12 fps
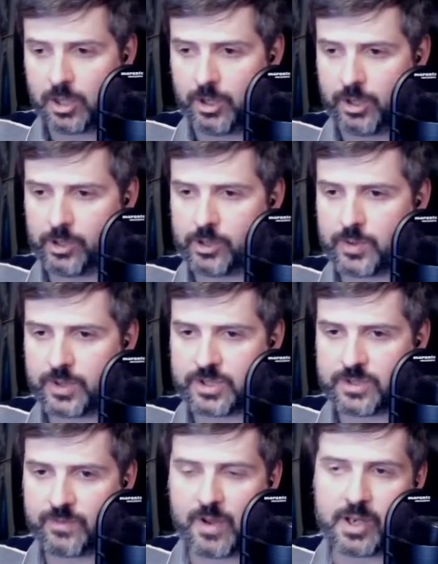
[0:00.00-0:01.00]

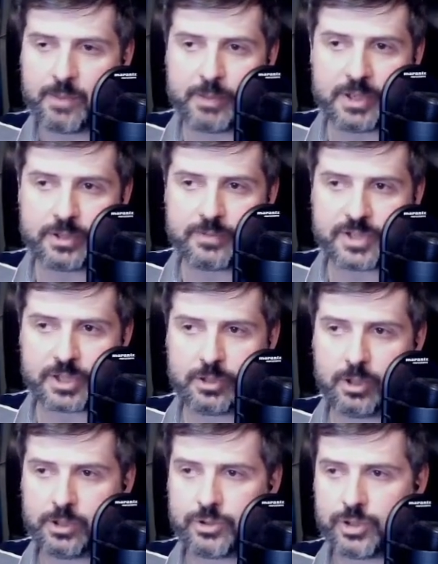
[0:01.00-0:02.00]
development of
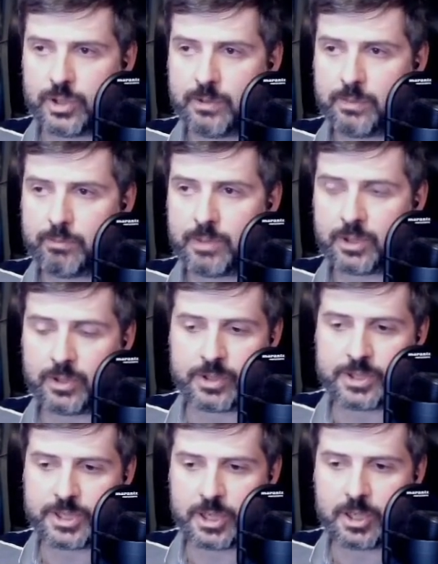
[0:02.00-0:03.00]
technology because